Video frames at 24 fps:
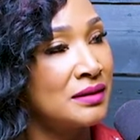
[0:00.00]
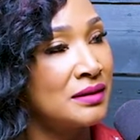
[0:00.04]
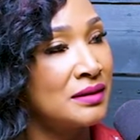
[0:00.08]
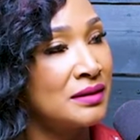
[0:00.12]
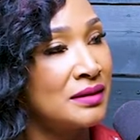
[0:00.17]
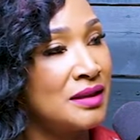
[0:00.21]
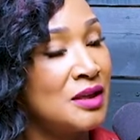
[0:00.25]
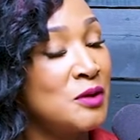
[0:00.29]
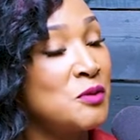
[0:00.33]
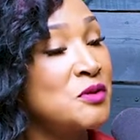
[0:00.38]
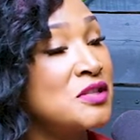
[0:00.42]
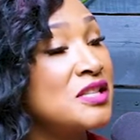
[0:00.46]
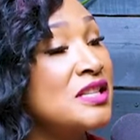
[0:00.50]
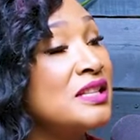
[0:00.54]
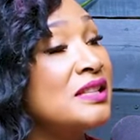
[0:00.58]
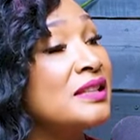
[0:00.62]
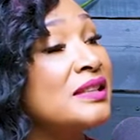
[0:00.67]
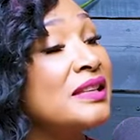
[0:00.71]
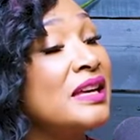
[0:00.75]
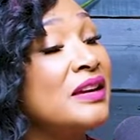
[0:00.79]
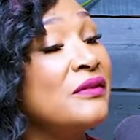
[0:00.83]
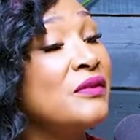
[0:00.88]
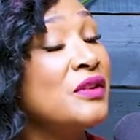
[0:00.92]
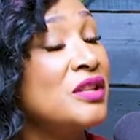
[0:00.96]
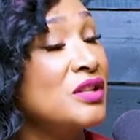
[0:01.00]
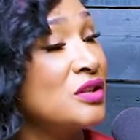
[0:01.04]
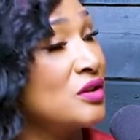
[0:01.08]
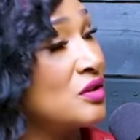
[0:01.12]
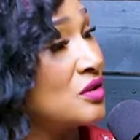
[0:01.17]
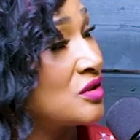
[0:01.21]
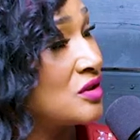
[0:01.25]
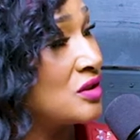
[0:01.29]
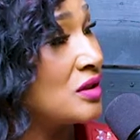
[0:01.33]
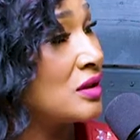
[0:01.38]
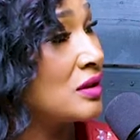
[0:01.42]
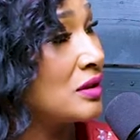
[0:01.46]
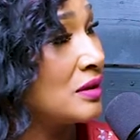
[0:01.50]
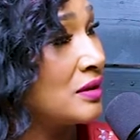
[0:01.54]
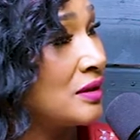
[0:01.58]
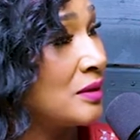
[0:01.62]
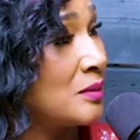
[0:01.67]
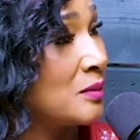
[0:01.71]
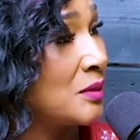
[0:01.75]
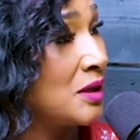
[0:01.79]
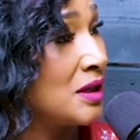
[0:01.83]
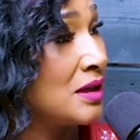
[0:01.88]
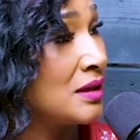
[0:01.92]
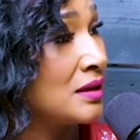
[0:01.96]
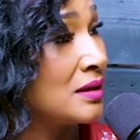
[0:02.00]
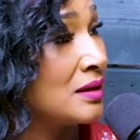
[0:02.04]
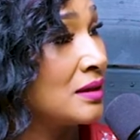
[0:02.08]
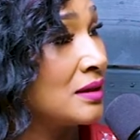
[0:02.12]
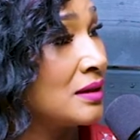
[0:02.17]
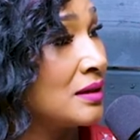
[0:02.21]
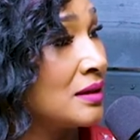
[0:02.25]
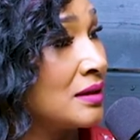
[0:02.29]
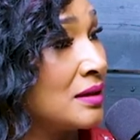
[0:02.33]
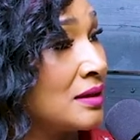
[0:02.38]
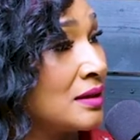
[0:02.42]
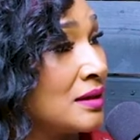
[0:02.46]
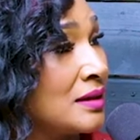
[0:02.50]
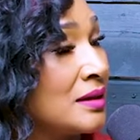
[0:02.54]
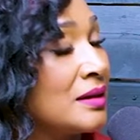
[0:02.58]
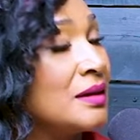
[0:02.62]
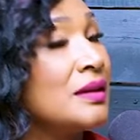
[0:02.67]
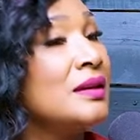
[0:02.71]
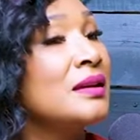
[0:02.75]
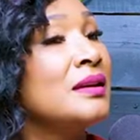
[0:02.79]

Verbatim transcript: He Young. was eleven years younger than me. He was eleven. So